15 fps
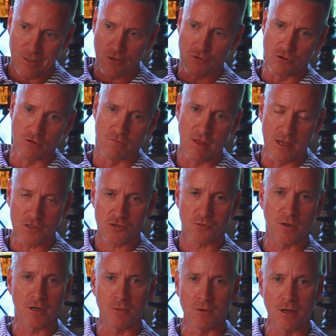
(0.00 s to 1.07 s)
grooved that
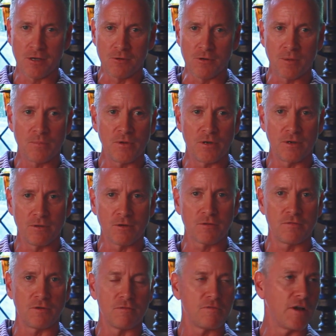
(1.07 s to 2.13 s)
swing where I'd go up there, look
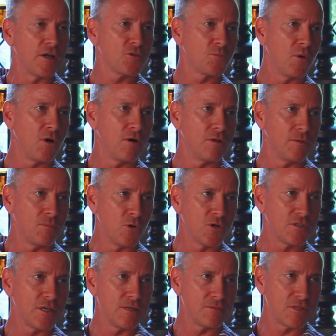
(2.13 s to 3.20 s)
for a fastball, and more
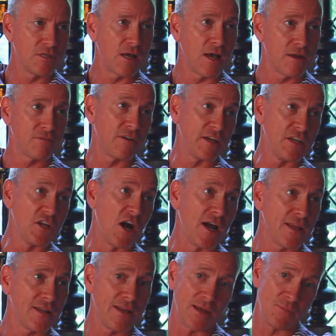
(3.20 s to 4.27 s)
times than not, if I
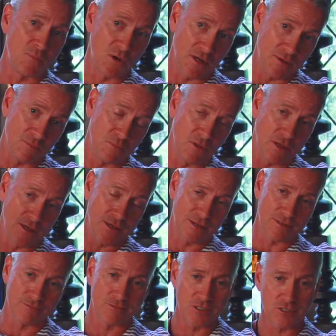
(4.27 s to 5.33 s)
got it, I'd put it in play
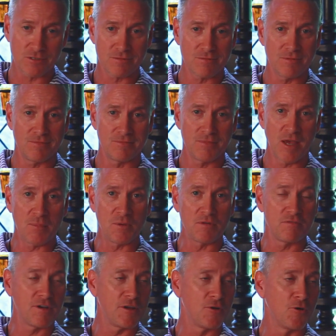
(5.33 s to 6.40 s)
and just happen to
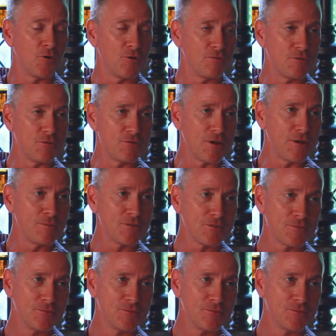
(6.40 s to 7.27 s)
find a hole a few times.